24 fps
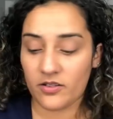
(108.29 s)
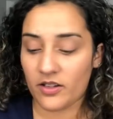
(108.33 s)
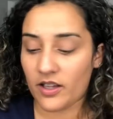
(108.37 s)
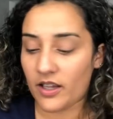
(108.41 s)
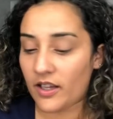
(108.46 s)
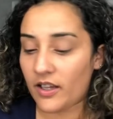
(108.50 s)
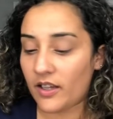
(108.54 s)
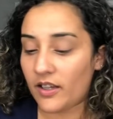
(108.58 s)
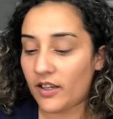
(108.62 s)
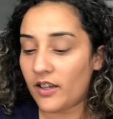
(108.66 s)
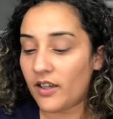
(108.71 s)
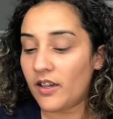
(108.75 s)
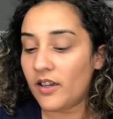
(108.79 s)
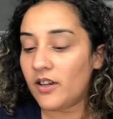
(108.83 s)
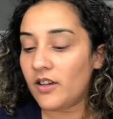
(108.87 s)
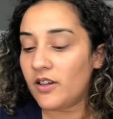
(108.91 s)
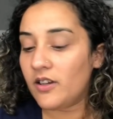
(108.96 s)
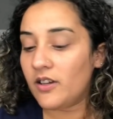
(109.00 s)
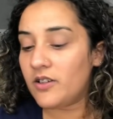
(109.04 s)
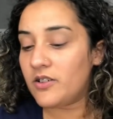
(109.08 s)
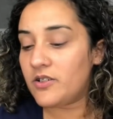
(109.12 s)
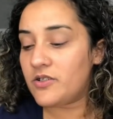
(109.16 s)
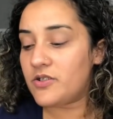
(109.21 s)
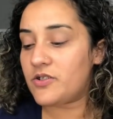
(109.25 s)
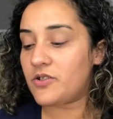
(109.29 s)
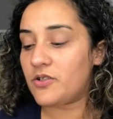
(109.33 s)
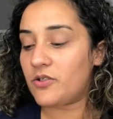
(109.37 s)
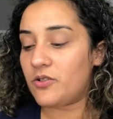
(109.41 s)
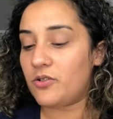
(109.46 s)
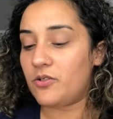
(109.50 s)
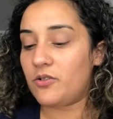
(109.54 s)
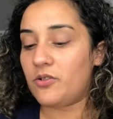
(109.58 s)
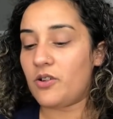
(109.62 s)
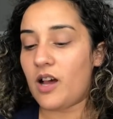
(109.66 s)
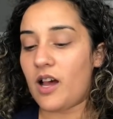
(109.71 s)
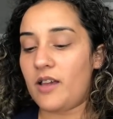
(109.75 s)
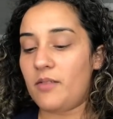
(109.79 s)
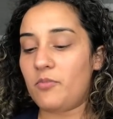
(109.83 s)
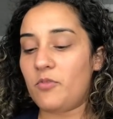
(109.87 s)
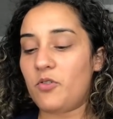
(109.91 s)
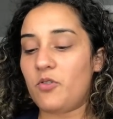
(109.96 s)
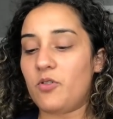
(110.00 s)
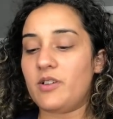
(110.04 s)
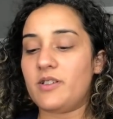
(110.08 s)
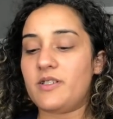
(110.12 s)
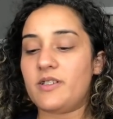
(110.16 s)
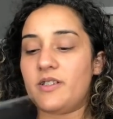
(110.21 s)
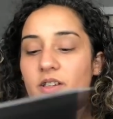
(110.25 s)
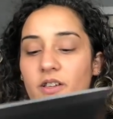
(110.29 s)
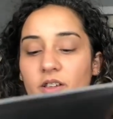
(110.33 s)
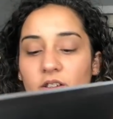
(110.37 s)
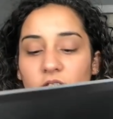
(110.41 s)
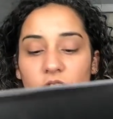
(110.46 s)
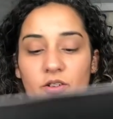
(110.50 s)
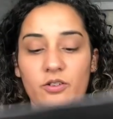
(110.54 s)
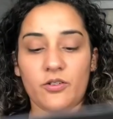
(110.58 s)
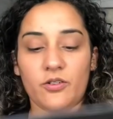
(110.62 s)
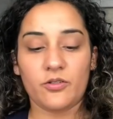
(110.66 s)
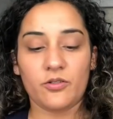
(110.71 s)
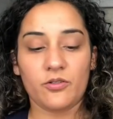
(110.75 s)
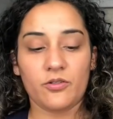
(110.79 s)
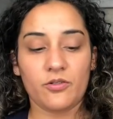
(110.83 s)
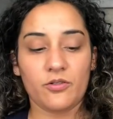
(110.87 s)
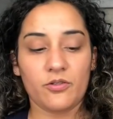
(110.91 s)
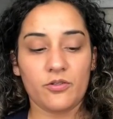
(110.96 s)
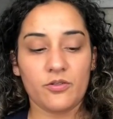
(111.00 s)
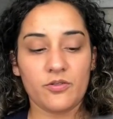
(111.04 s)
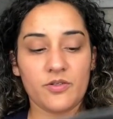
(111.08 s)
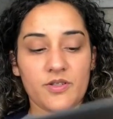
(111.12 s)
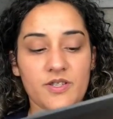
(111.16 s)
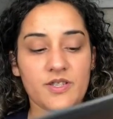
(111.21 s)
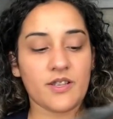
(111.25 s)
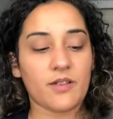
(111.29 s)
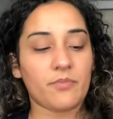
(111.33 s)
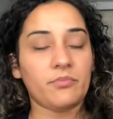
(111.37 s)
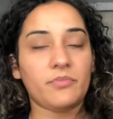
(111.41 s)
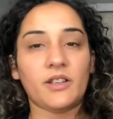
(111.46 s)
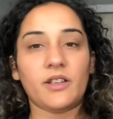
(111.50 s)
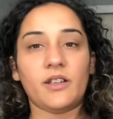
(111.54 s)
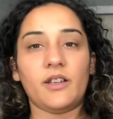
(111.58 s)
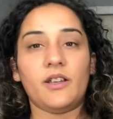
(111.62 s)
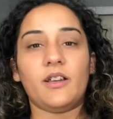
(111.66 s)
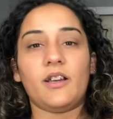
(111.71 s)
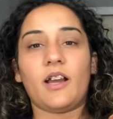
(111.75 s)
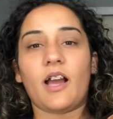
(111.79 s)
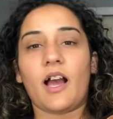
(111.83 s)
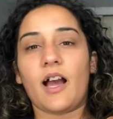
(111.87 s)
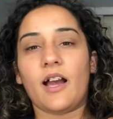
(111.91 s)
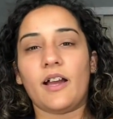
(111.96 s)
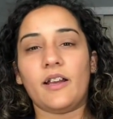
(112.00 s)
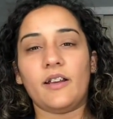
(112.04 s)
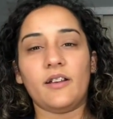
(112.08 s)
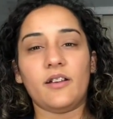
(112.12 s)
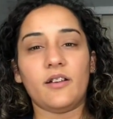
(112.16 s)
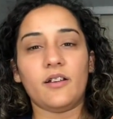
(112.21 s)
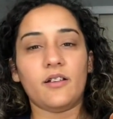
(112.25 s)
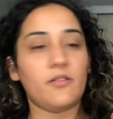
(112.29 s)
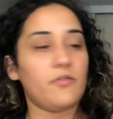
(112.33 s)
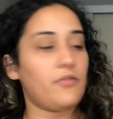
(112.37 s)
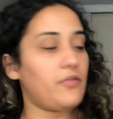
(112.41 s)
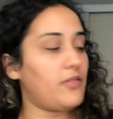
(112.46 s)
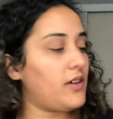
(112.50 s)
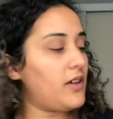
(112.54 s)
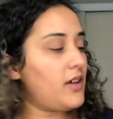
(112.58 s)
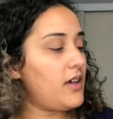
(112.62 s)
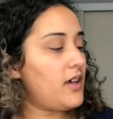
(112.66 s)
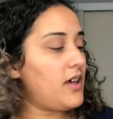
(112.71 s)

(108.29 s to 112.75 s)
Okay, so I'm going to use something kind of